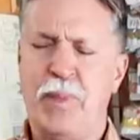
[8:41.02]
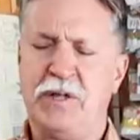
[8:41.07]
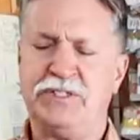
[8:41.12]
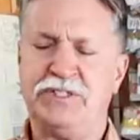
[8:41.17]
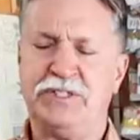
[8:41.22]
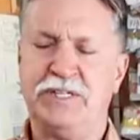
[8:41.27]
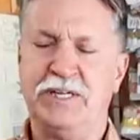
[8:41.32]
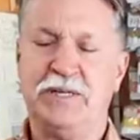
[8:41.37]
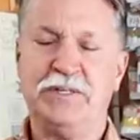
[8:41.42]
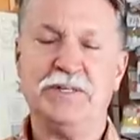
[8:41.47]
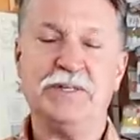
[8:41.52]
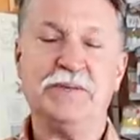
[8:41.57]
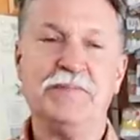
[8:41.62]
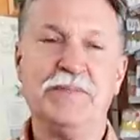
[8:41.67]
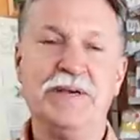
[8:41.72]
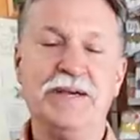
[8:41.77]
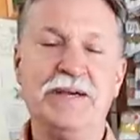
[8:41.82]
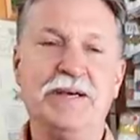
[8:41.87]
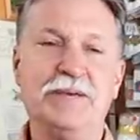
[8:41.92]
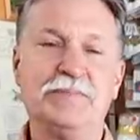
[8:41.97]
Sheldon
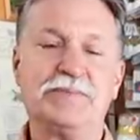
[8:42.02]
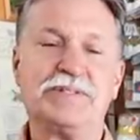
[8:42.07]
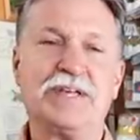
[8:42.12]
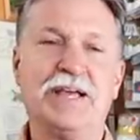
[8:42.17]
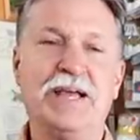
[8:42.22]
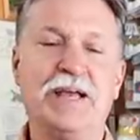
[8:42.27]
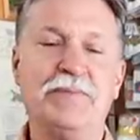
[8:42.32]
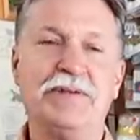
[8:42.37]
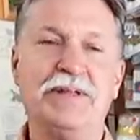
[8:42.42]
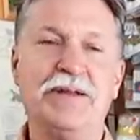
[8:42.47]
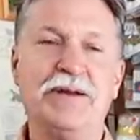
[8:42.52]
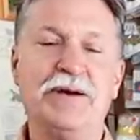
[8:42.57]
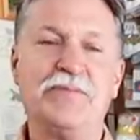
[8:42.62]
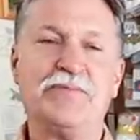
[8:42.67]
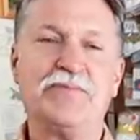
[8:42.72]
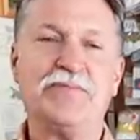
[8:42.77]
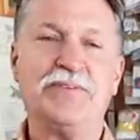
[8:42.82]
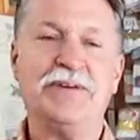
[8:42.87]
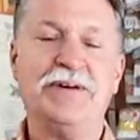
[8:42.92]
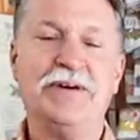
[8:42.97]
Metz came down
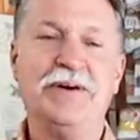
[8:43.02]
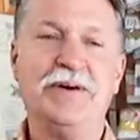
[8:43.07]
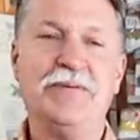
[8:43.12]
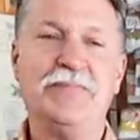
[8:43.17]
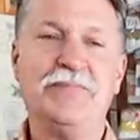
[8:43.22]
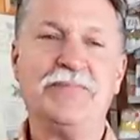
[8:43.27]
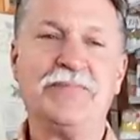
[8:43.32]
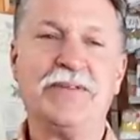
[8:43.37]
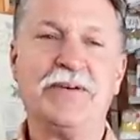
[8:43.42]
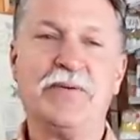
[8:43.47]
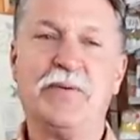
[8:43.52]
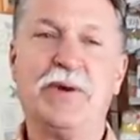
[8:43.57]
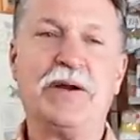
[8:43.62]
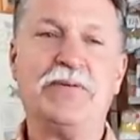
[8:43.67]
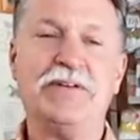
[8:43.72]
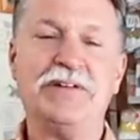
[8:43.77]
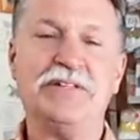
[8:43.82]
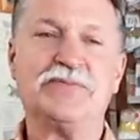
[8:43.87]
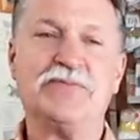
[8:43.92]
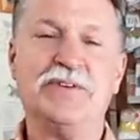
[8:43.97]
from
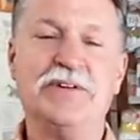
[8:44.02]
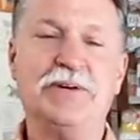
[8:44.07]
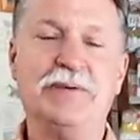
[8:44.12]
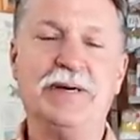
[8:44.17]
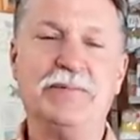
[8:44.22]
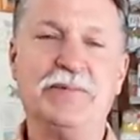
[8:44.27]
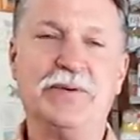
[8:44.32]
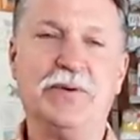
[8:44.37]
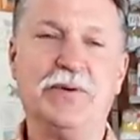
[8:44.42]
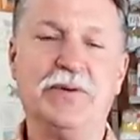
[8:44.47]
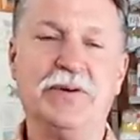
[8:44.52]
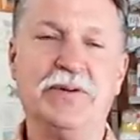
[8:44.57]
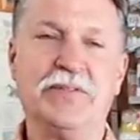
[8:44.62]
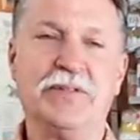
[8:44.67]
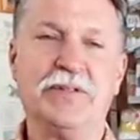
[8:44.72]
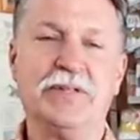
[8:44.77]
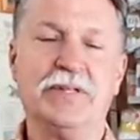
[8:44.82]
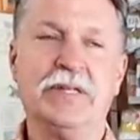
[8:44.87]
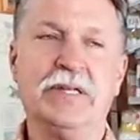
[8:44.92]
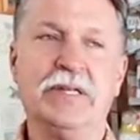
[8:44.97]
wherever he's from up
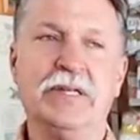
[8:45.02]
north.